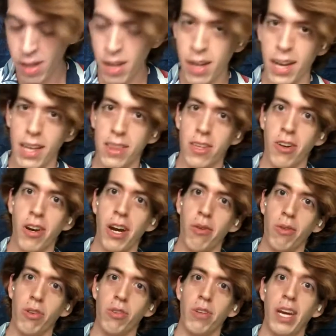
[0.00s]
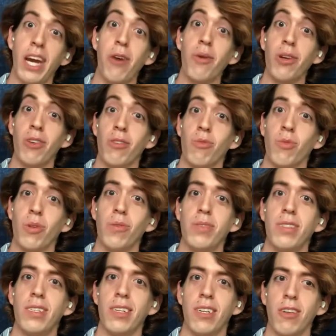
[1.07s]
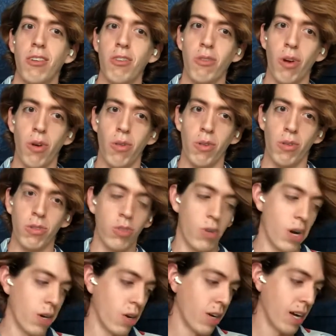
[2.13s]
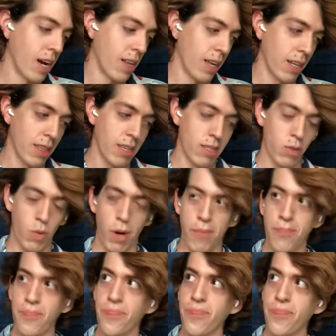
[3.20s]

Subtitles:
get their aerial roots to grow a little stronger, kind of like this one.